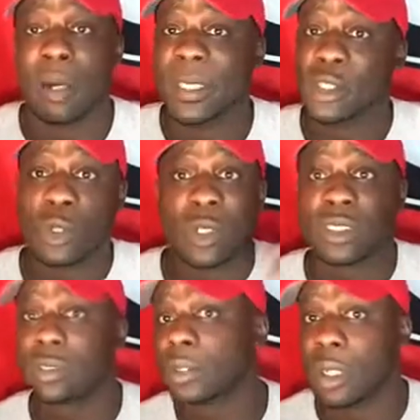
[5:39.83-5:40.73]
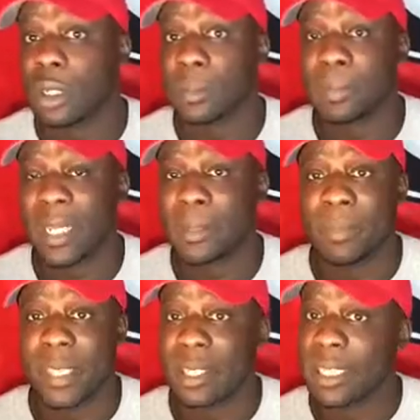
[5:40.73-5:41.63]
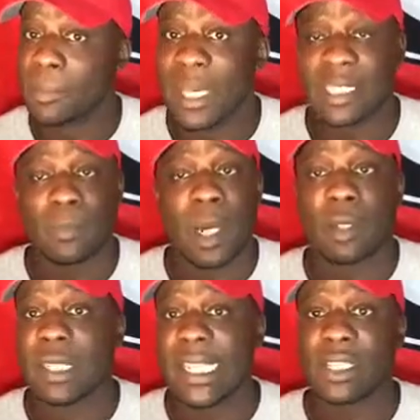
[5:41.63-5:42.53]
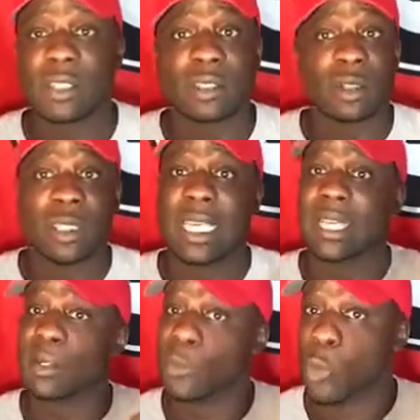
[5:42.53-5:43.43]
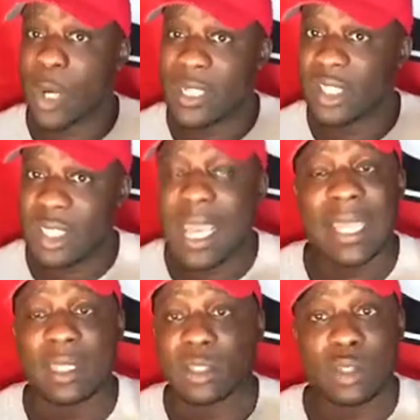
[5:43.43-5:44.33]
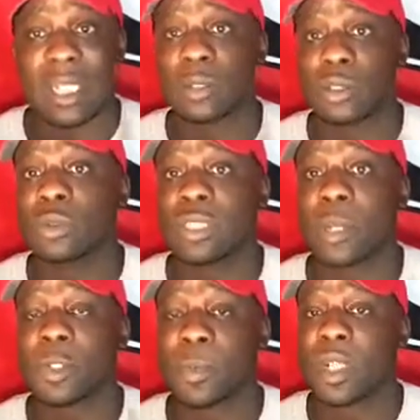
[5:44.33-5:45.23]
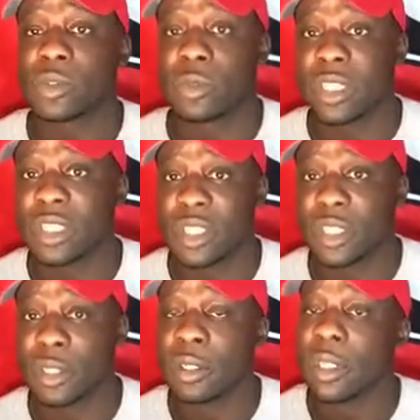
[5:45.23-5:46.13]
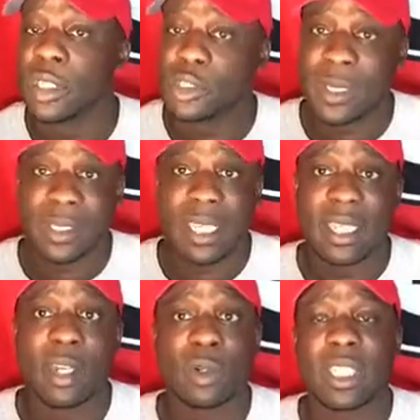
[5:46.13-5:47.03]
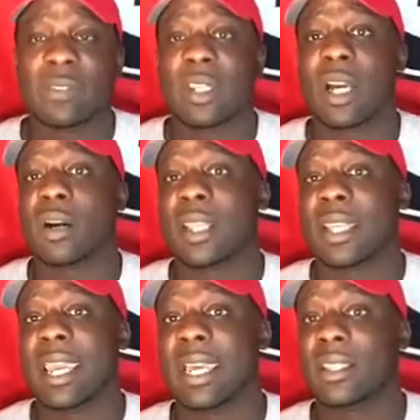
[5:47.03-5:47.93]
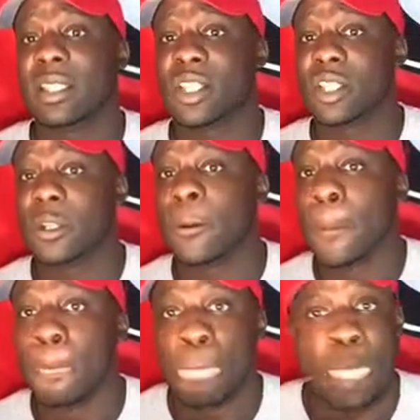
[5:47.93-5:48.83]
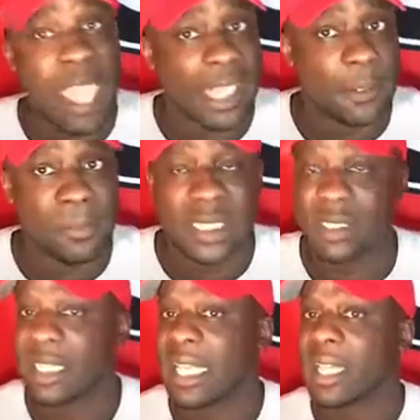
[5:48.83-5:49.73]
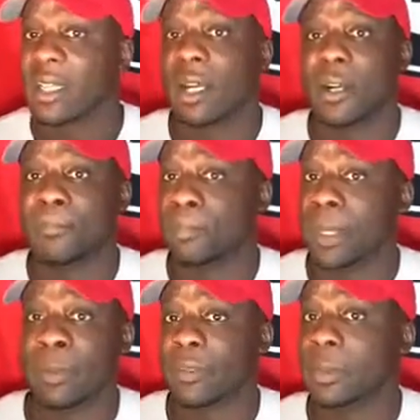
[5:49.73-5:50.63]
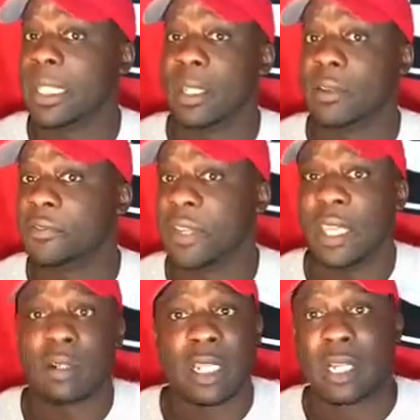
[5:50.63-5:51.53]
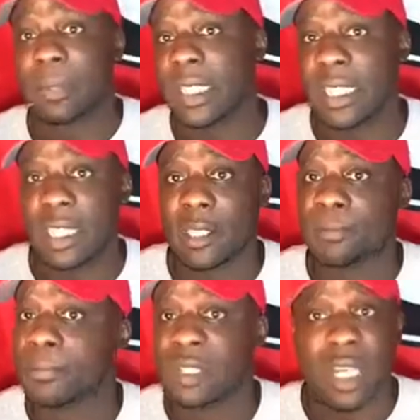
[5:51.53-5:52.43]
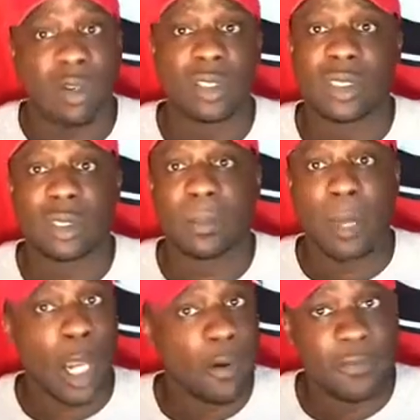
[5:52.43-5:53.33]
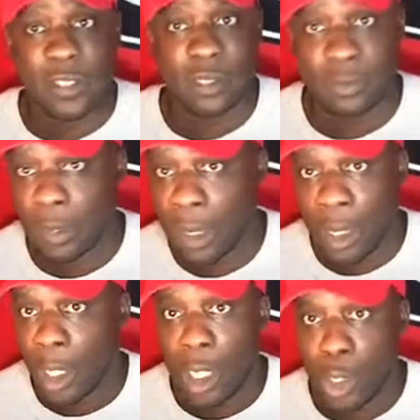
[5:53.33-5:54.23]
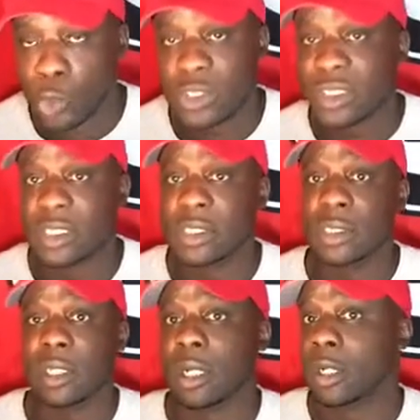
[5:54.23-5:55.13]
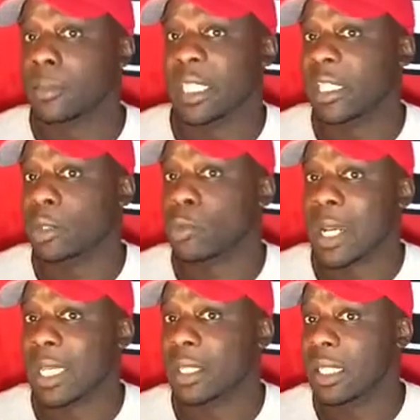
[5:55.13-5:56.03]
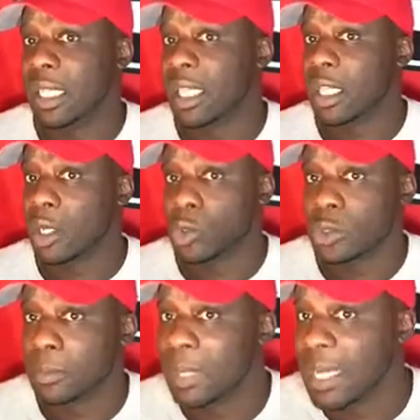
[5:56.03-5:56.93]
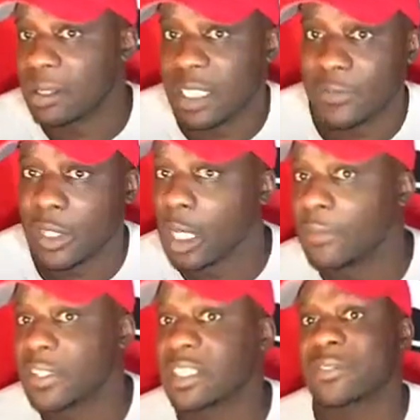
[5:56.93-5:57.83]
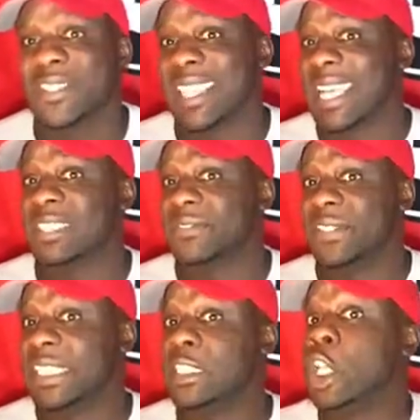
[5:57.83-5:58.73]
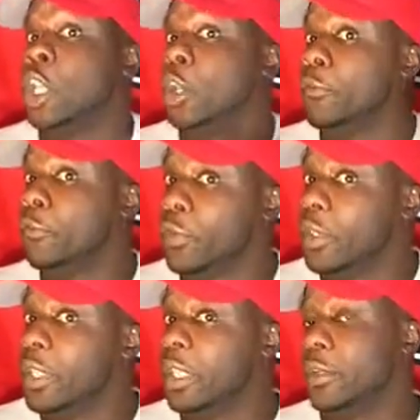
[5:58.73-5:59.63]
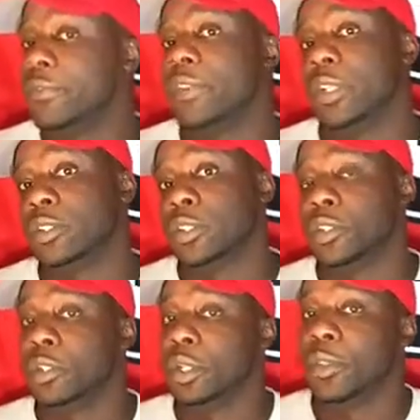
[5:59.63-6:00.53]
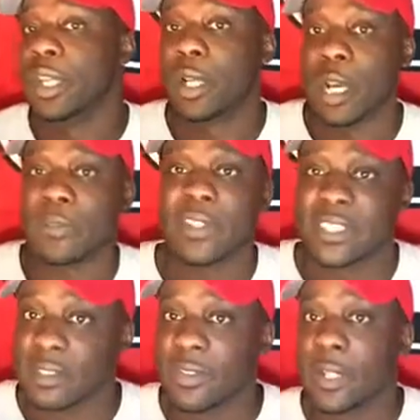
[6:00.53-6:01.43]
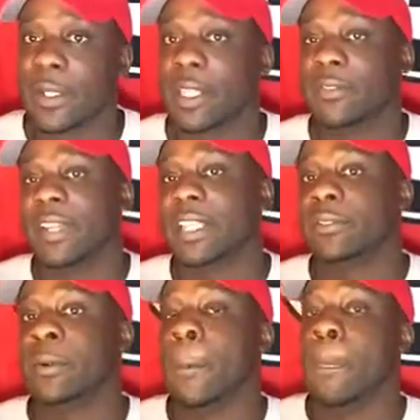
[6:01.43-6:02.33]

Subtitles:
He's going to play big league baseball next year, so he got the one shot to try to do something special this year. So I think they're going to give it all they got this year. Not to mention they got people from the NFL coming in, talking to the offensive coaches, and Lincoln Riley, the head coach, about different offensive philosophies for the NFL. So, you know, their offense is very innovative.